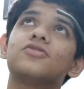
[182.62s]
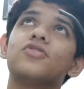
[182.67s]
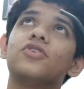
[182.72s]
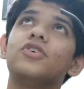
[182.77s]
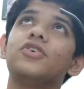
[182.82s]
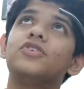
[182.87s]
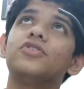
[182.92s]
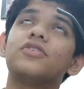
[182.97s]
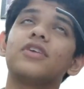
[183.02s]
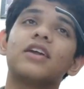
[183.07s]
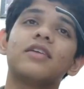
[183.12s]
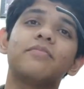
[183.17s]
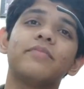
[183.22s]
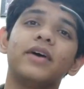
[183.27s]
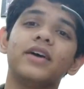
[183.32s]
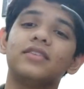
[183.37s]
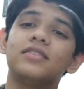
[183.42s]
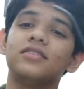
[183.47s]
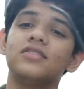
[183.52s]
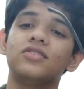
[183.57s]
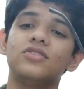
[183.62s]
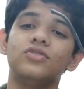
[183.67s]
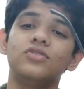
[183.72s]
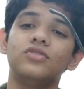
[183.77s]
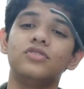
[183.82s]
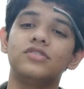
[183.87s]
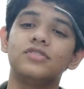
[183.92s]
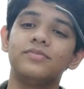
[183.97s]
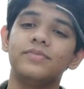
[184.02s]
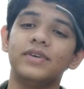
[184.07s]
going to write Python
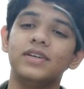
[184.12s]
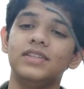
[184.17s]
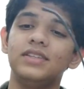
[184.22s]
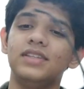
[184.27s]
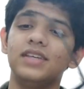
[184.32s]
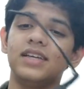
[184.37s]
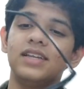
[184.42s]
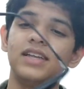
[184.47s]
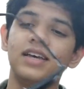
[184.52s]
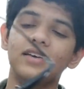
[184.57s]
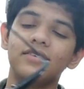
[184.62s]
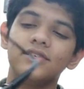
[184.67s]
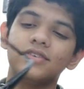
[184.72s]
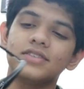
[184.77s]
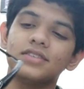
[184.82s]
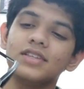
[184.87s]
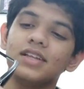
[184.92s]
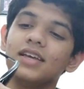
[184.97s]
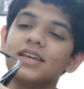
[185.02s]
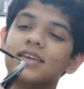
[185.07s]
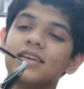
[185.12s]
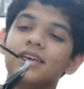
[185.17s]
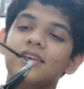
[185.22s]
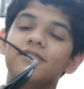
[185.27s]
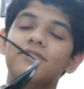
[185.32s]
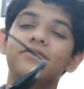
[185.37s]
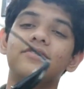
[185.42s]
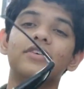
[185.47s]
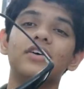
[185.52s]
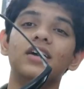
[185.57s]
codes, but then I was like,
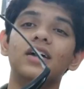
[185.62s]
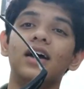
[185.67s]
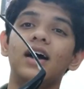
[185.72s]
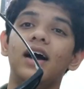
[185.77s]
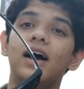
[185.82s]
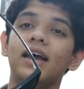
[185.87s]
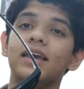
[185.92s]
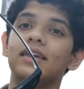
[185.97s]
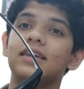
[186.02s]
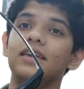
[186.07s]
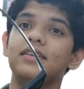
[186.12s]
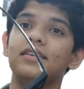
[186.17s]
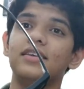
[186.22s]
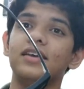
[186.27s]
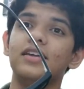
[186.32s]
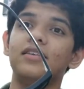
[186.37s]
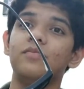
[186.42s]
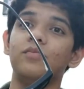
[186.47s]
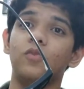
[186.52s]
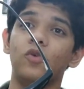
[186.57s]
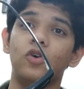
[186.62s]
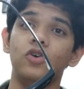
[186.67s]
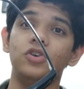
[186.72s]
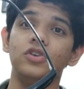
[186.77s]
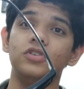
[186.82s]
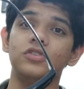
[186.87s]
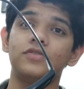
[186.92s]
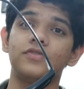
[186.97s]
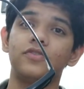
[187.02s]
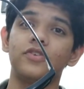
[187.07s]
if I can get
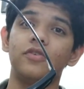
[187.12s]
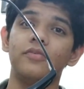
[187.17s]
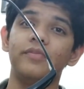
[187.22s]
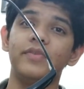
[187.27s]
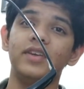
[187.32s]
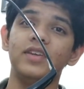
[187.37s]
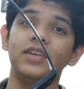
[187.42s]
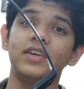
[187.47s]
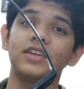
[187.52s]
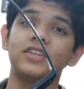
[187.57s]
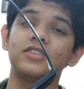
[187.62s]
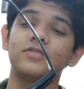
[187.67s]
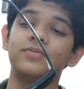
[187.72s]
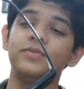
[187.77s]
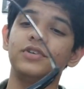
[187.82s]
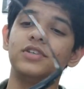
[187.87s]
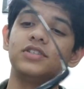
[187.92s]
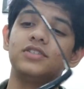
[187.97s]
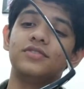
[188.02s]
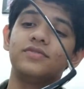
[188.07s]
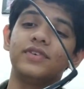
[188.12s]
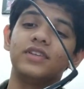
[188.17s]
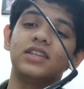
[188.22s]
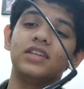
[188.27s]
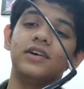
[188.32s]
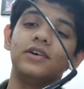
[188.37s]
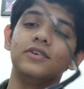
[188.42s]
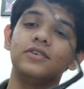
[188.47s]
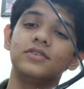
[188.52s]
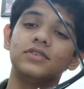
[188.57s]
modules from many experts
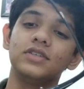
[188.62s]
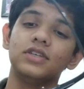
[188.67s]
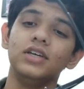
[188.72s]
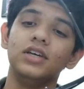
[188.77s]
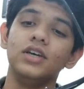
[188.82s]
without